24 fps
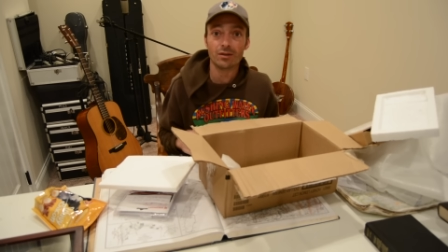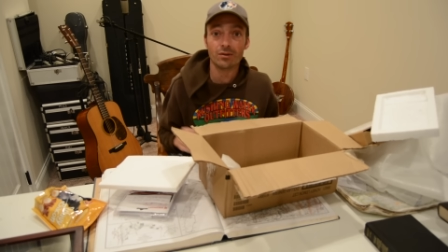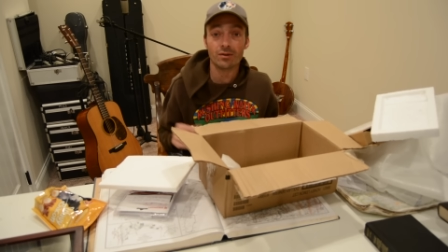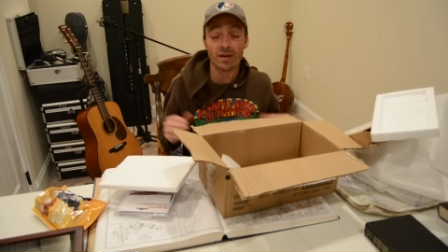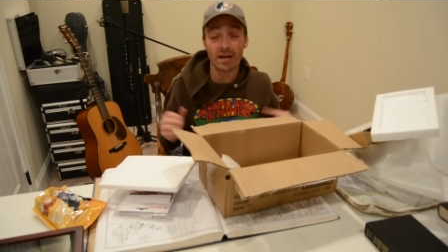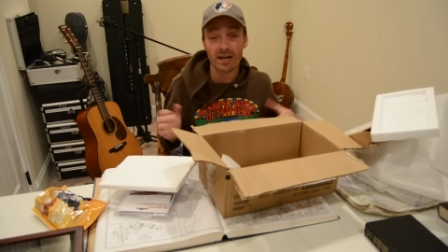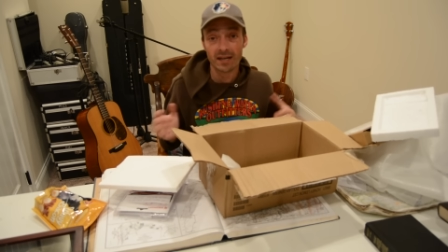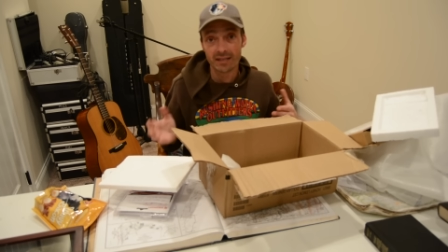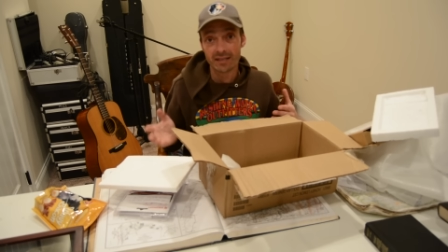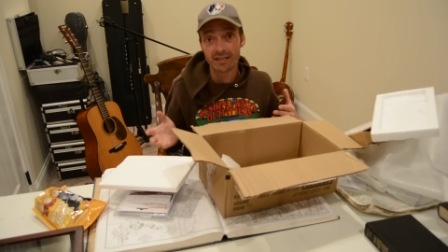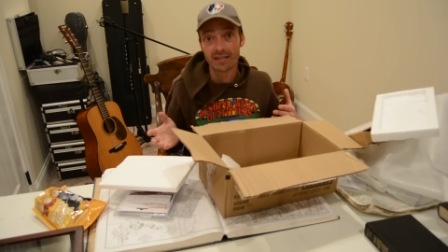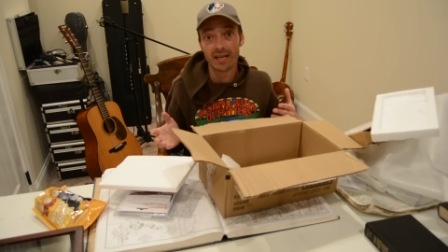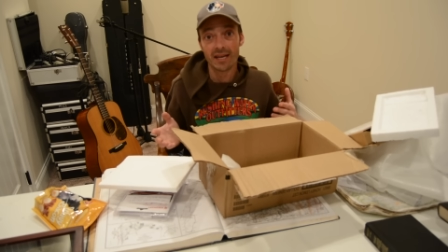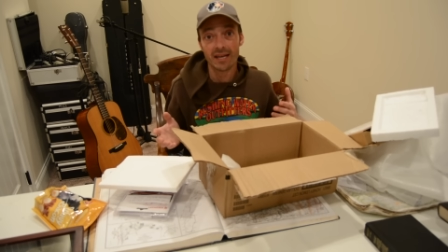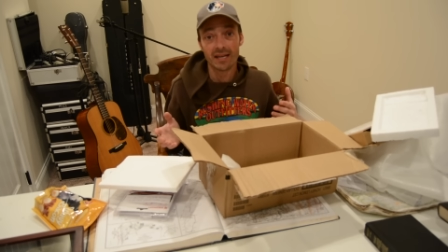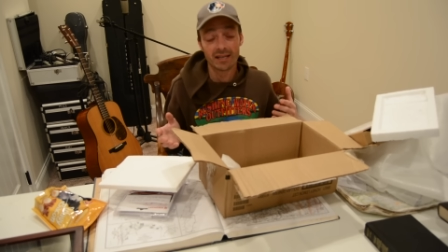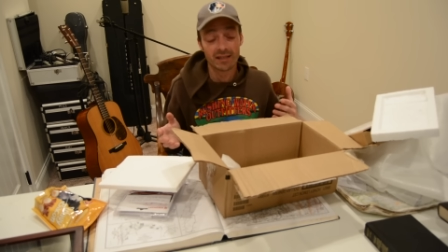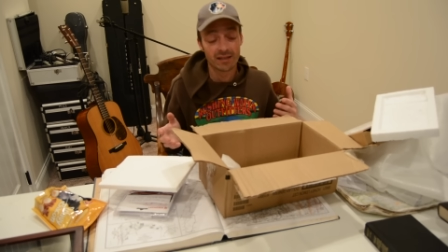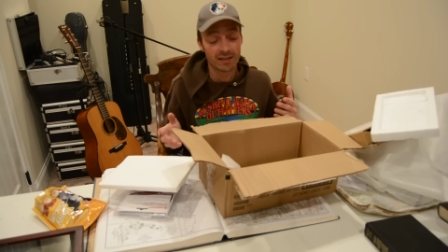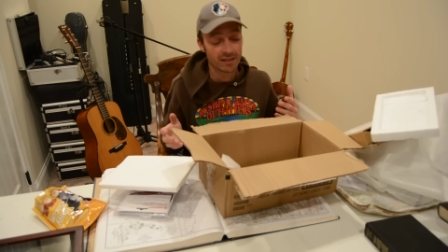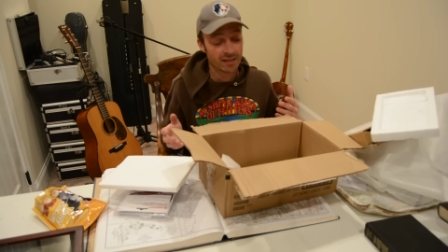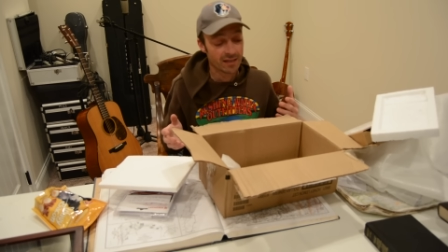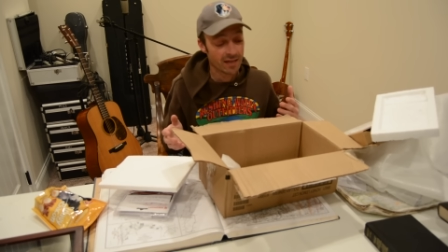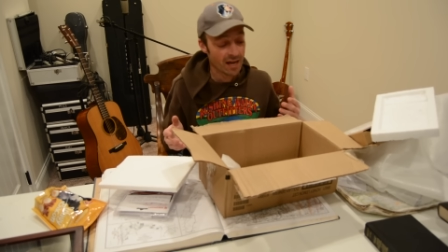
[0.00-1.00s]
you guys
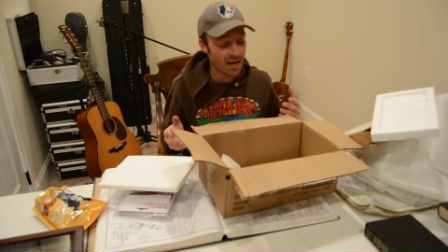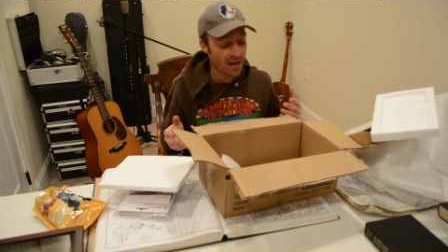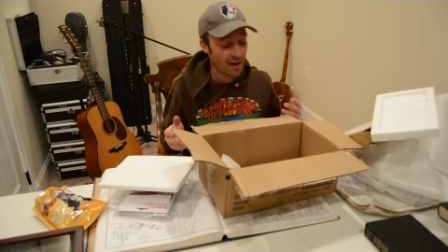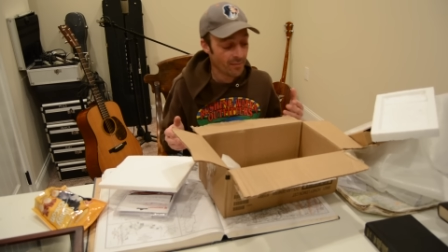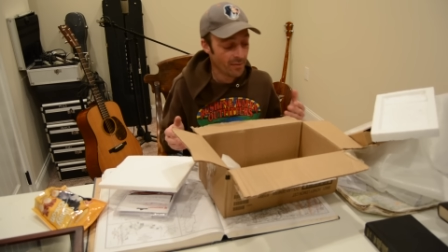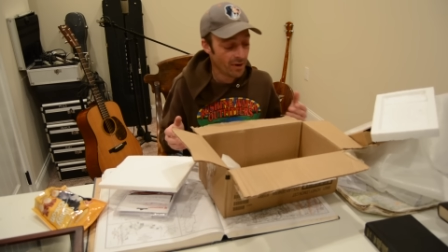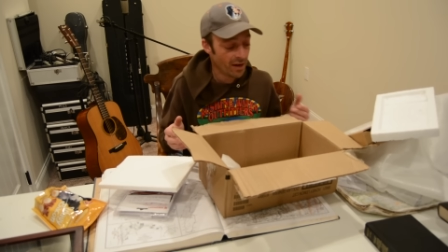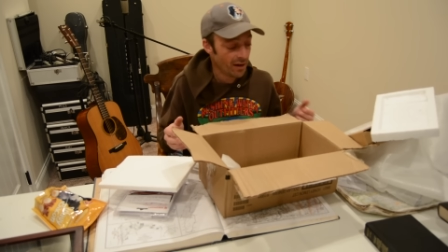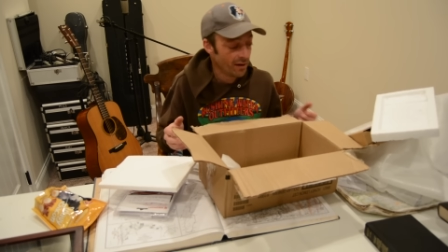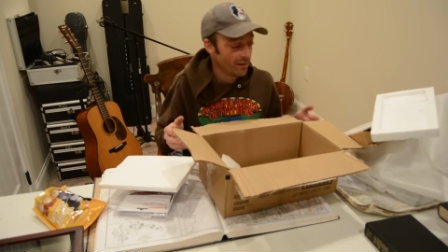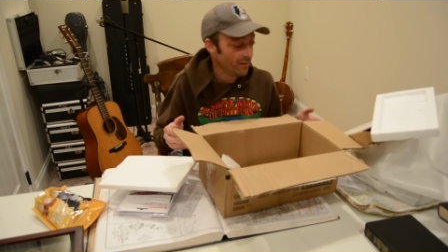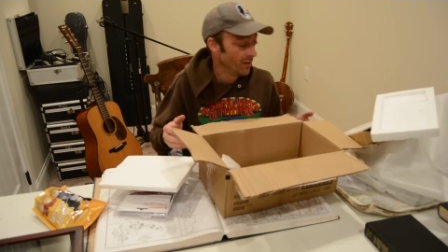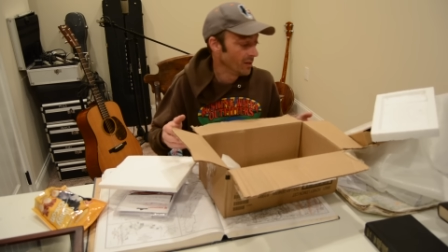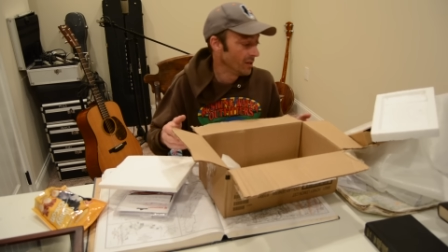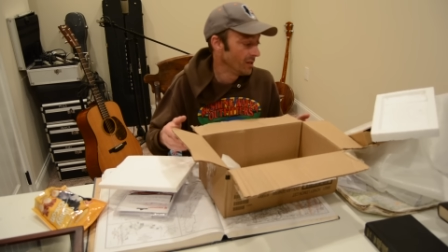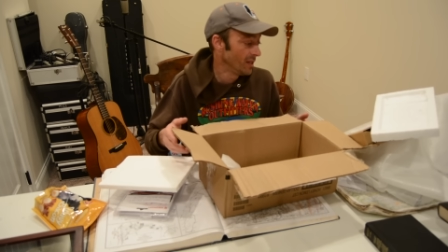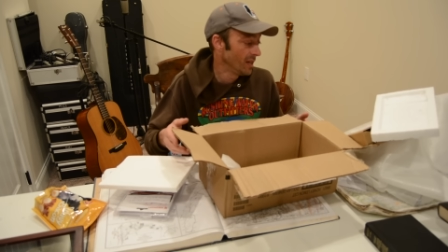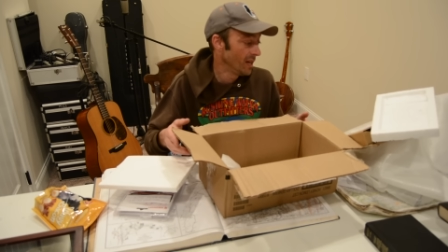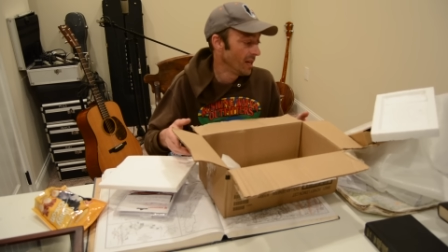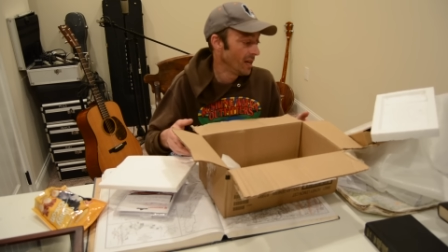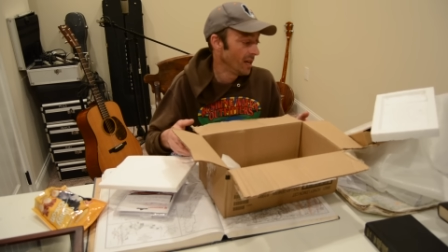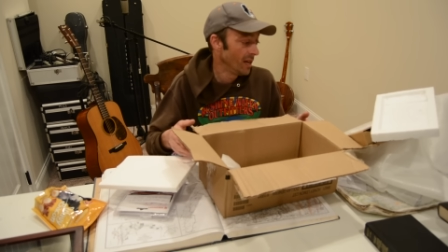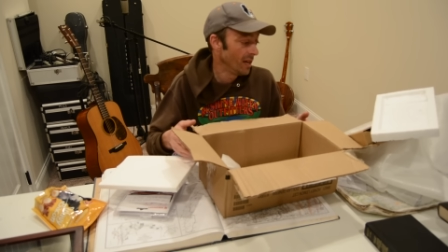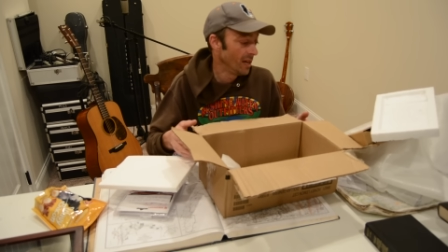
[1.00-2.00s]
take the time out of your
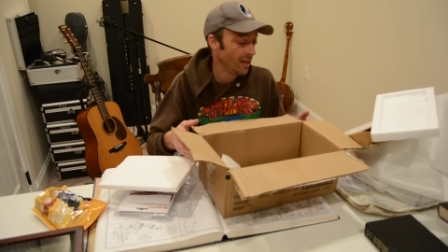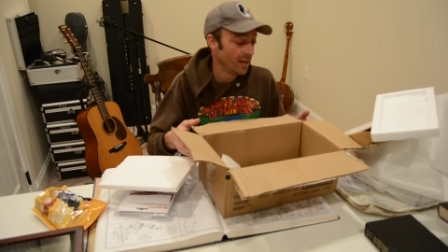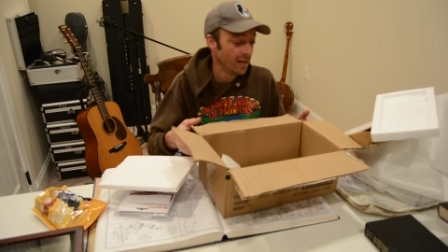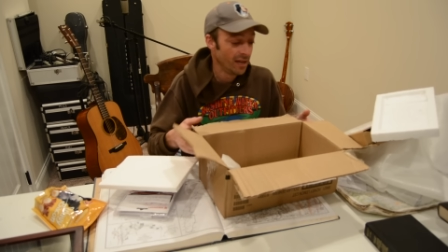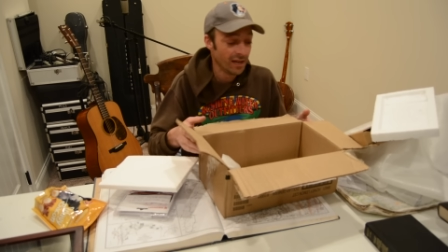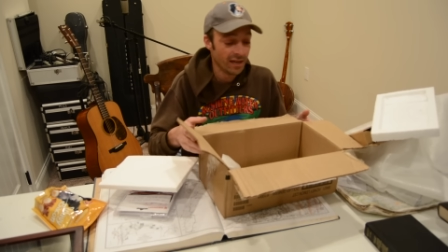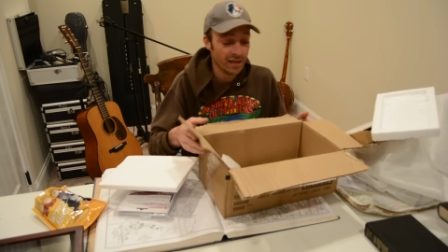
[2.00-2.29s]
day,